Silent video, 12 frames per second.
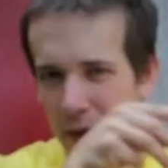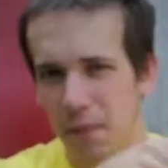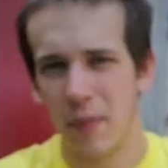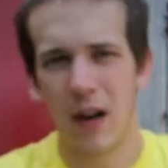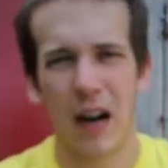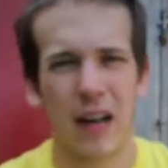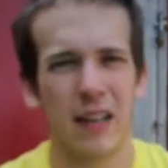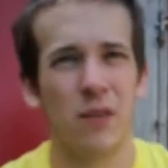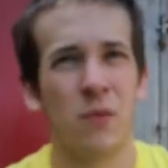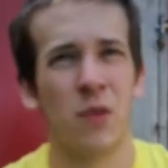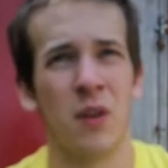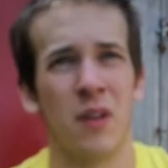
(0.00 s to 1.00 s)
But I
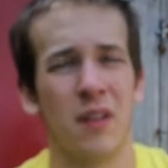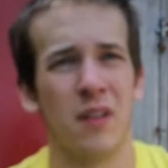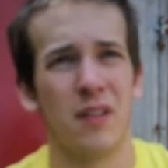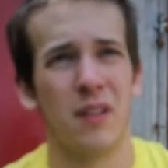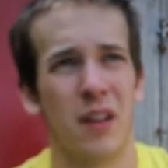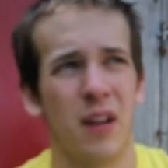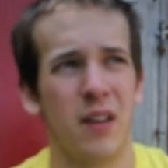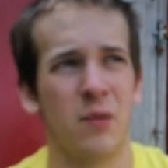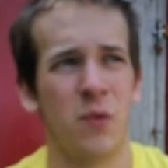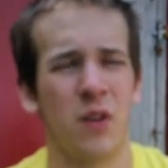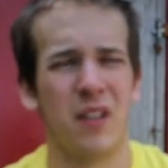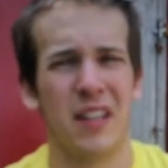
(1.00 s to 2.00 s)
didn't want
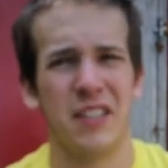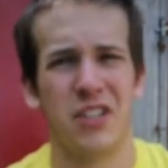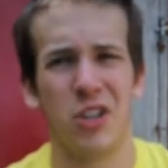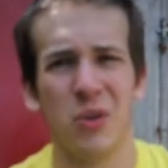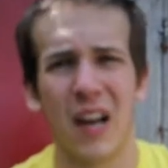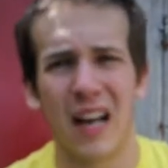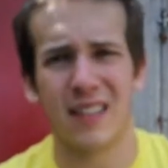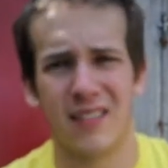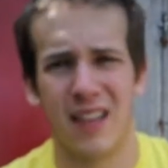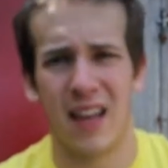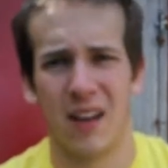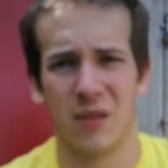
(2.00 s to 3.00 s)
to let you guys
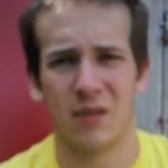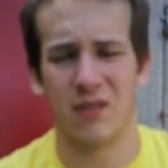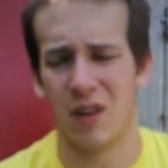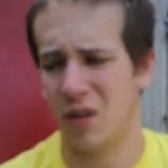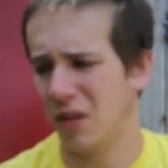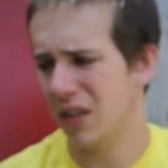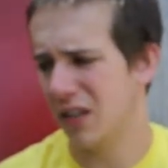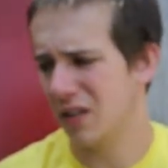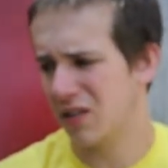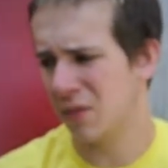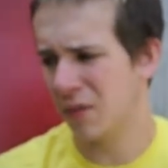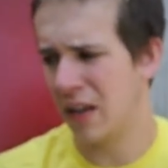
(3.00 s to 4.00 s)
down. So
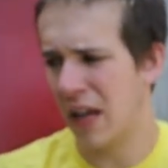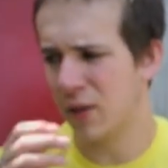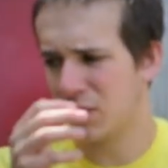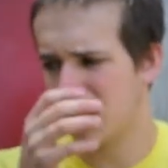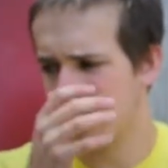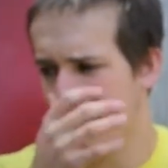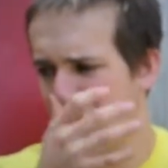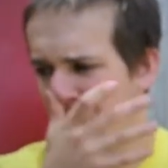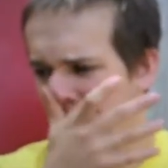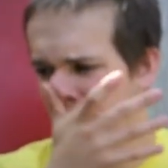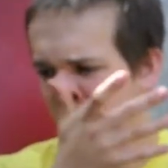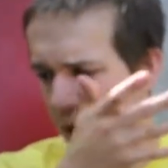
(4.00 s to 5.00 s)
here's some announcements
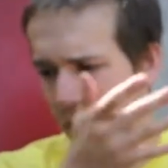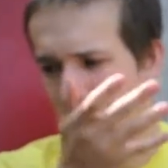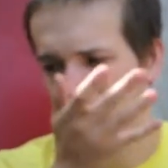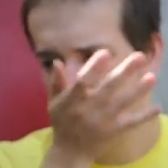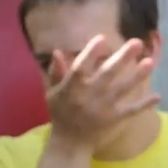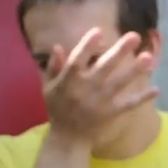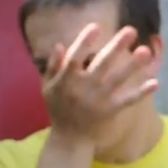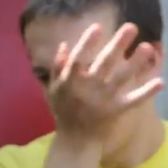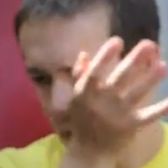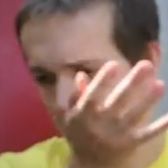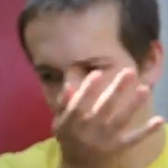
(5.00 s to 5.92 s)
that